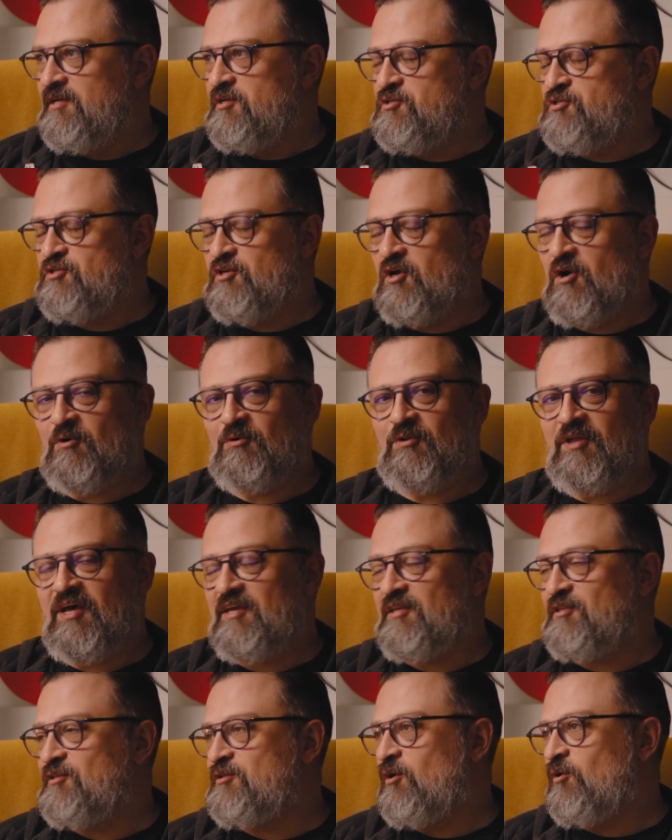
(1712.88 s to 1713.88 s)
So
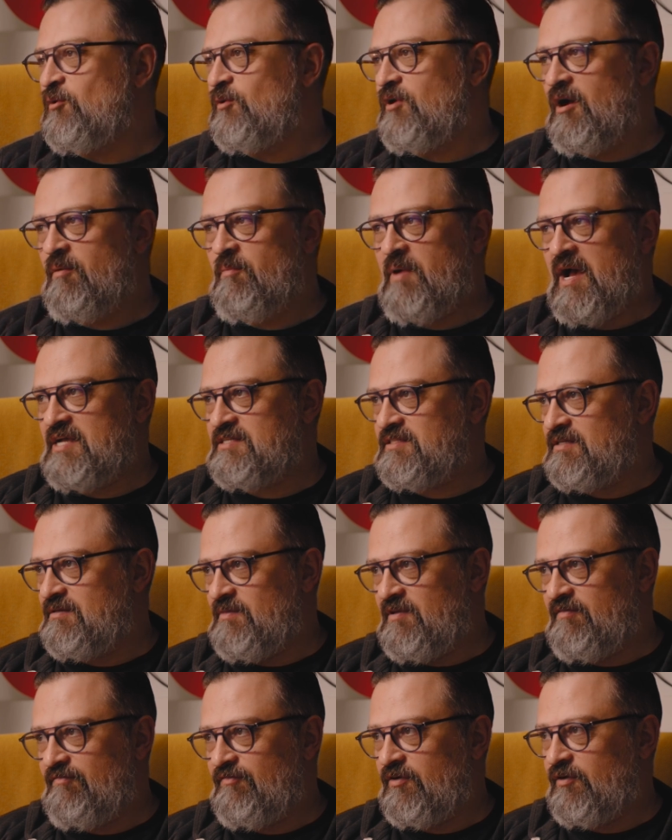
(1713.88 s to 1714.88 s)
like, don't come
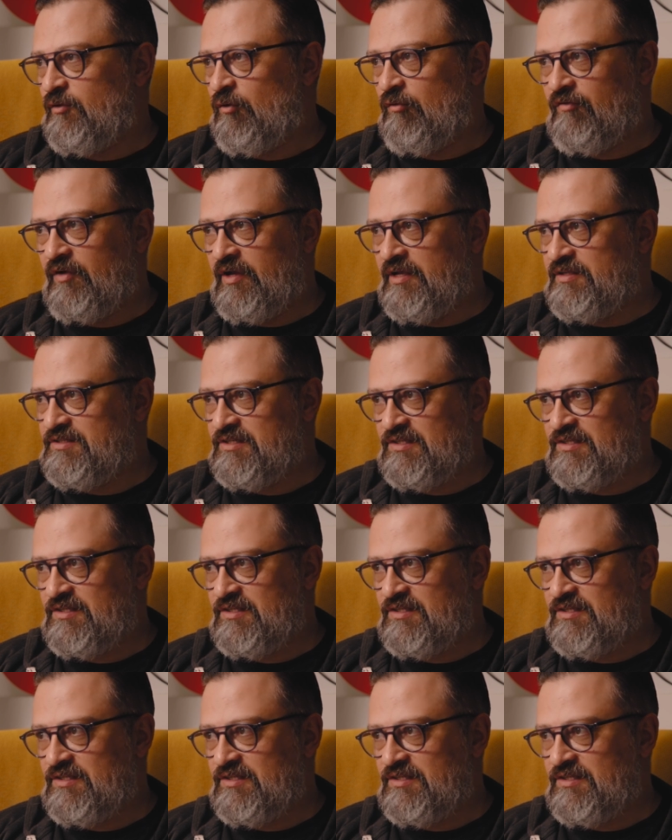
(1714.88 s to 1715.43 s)
asking me for an overnight